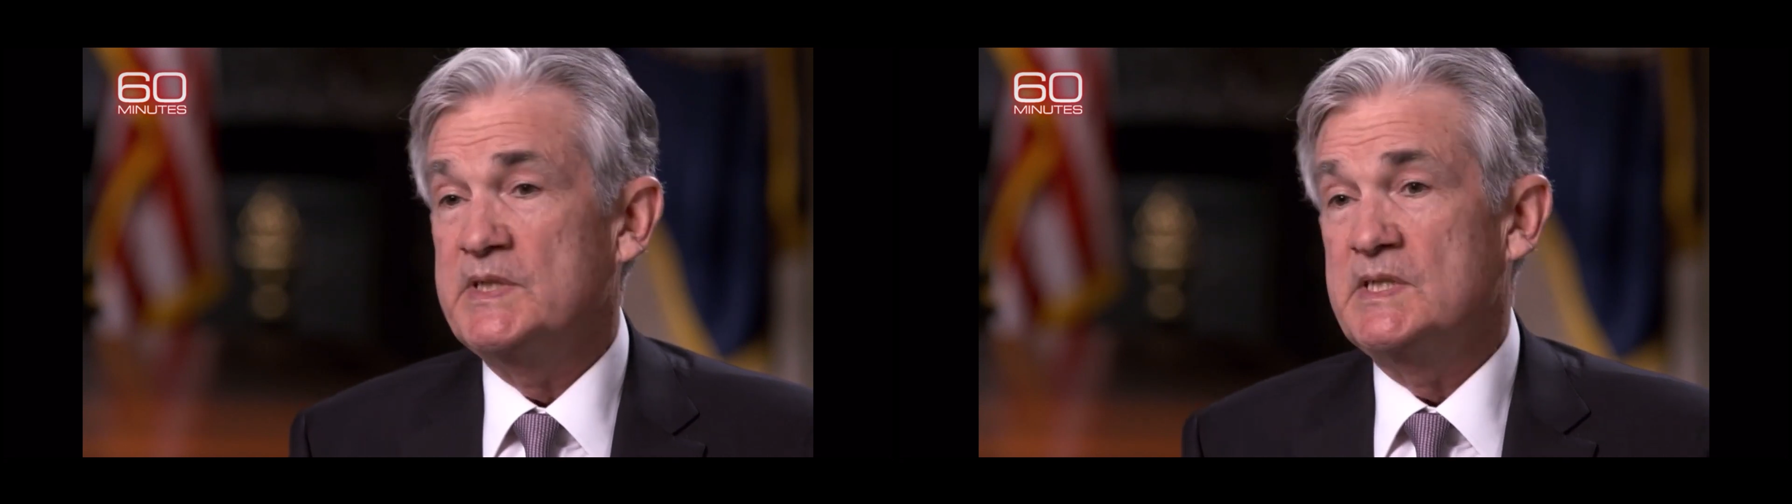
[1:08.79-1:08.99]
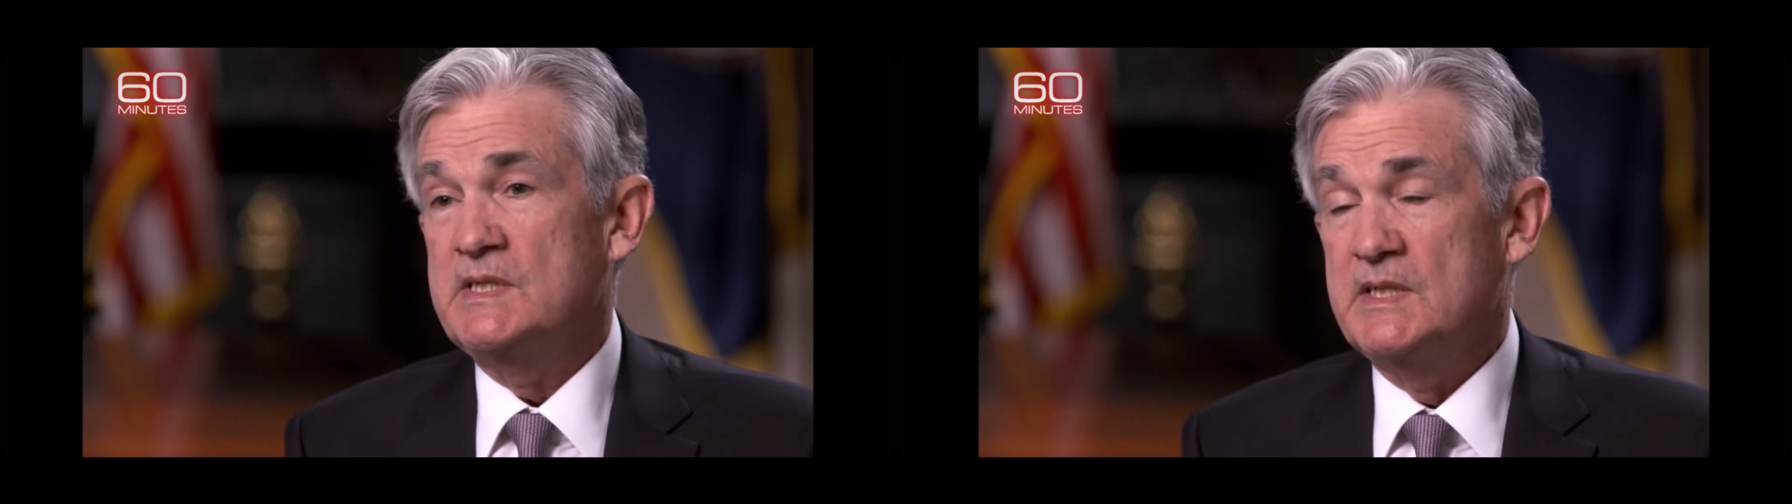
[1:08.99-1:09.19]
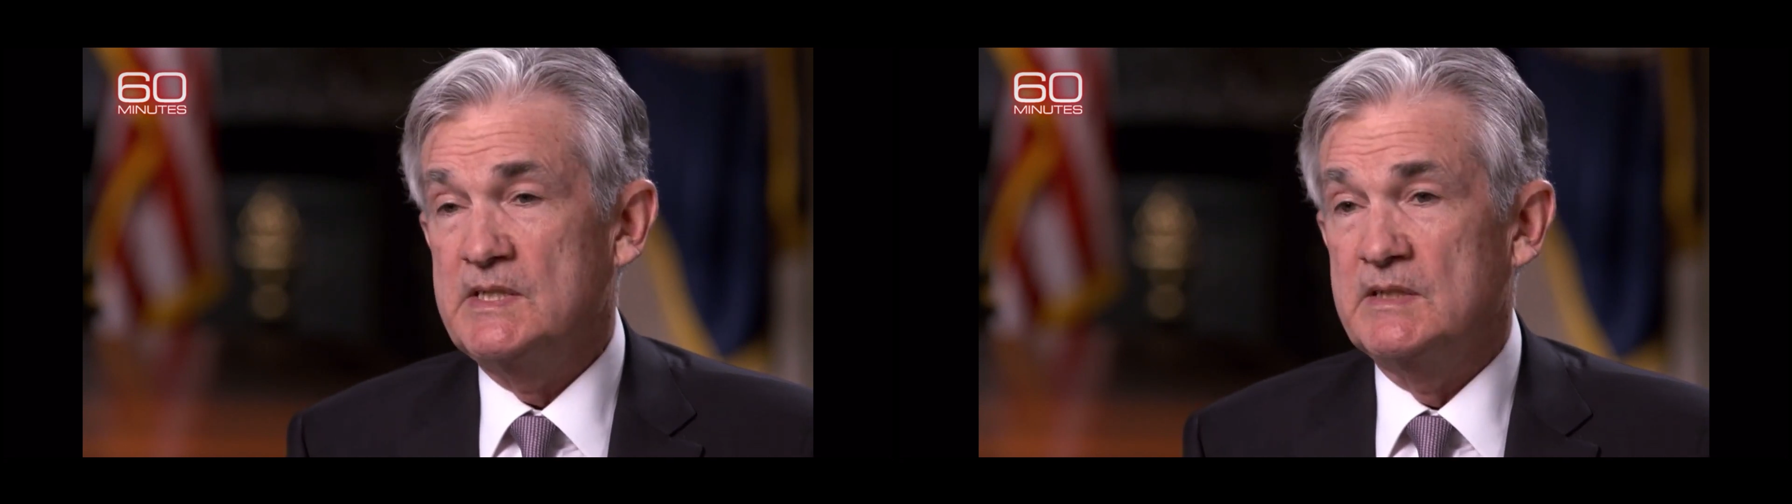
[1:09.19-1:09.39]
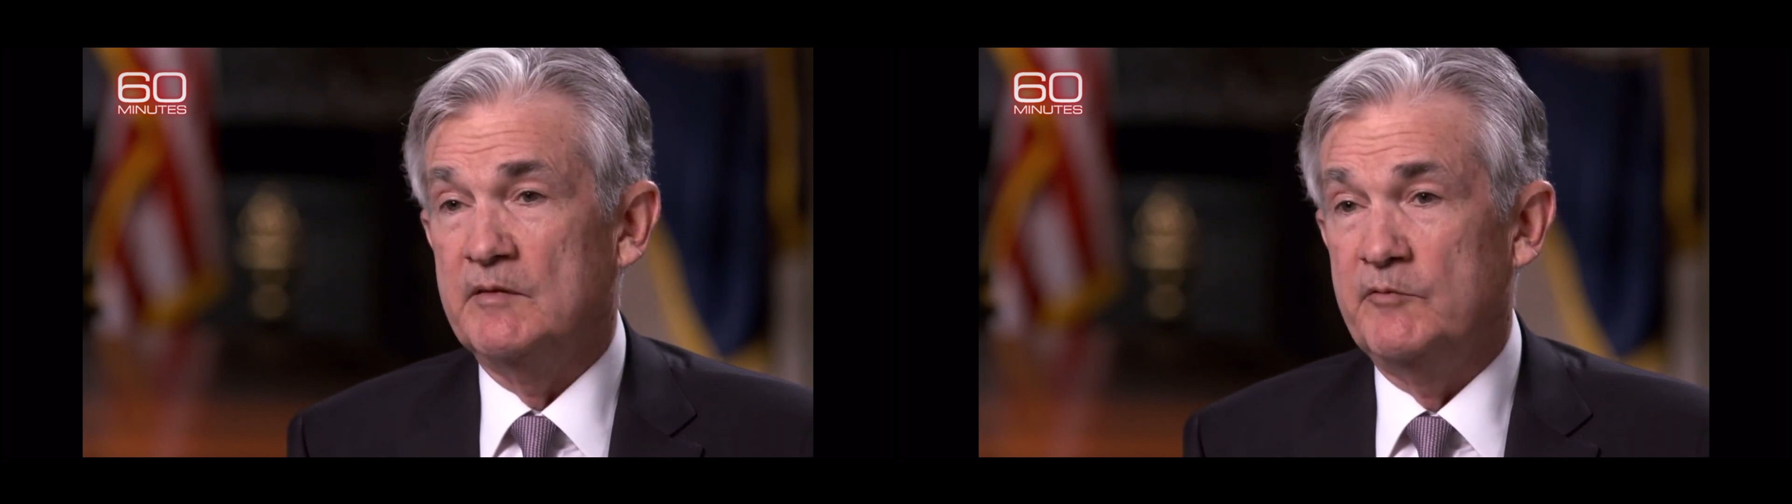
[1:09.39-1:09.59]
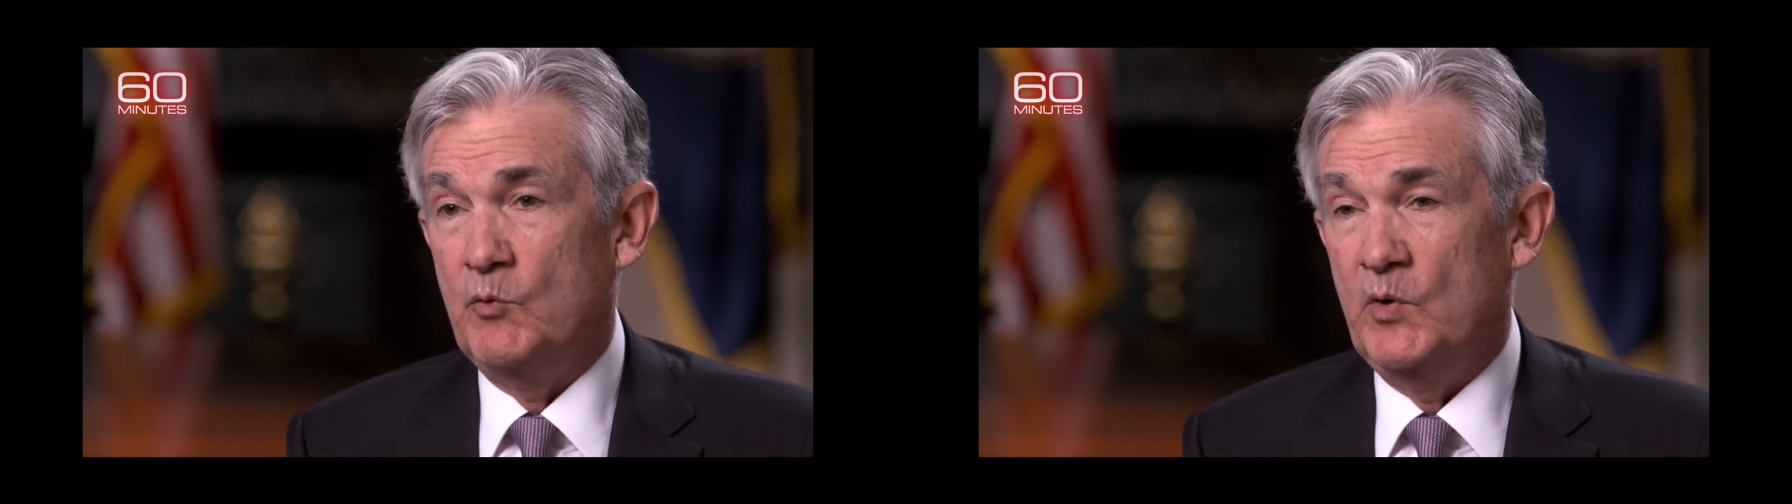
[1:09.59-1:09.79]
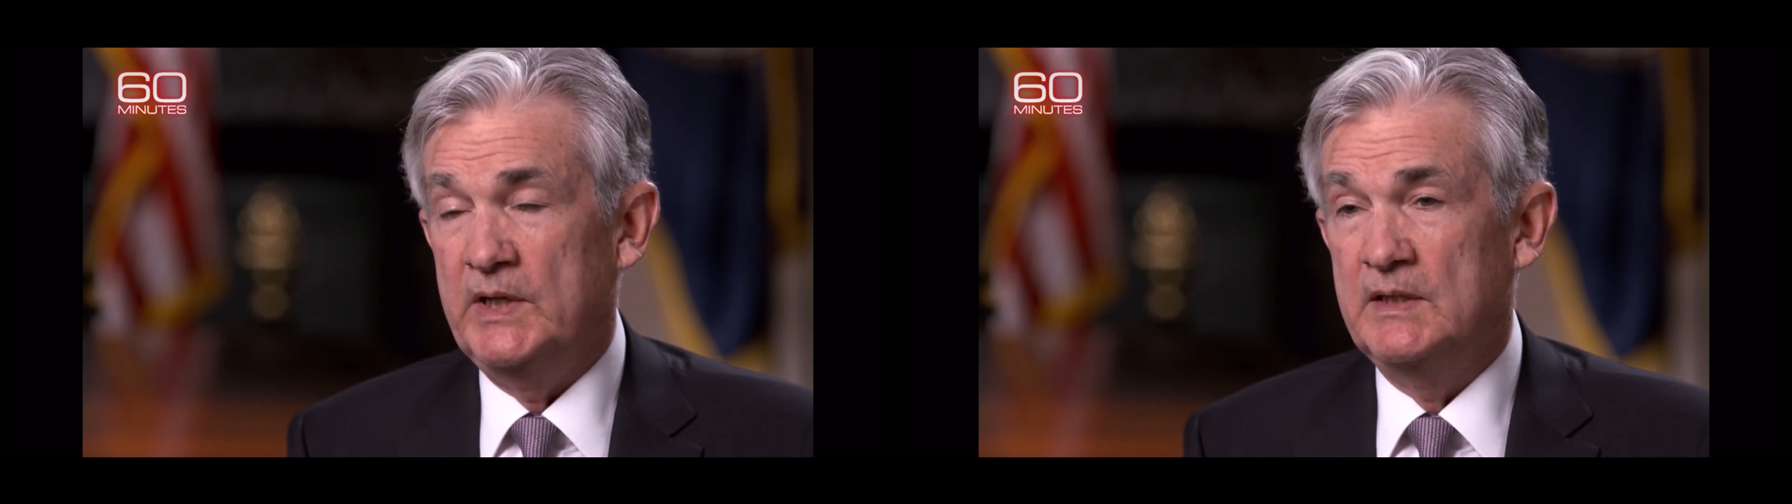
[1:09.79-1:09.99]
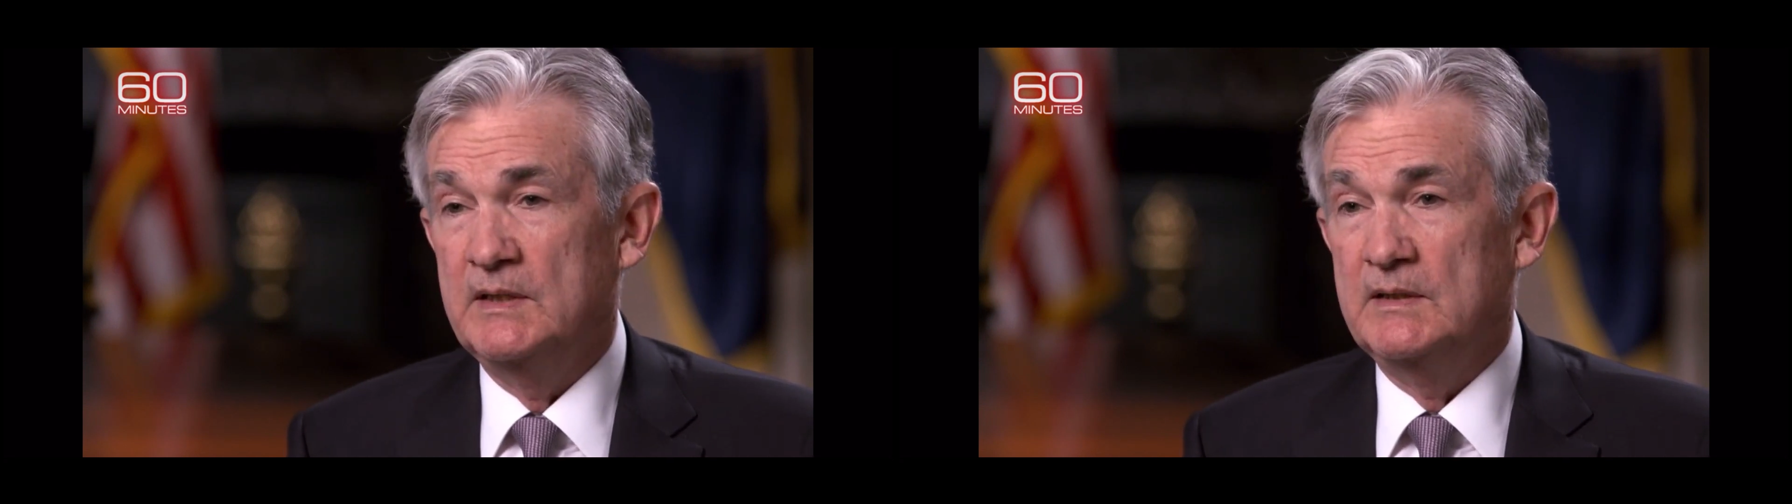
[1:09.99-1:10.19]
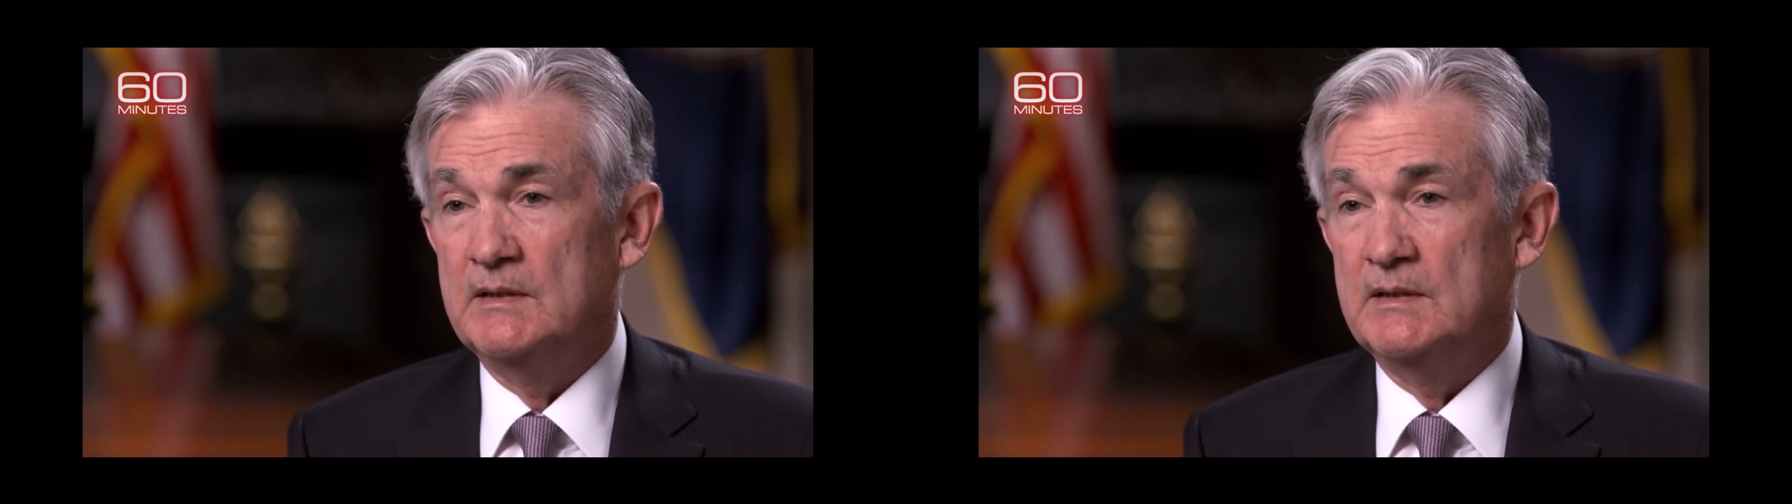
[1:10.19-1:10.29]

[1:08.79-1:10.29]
businesses avoid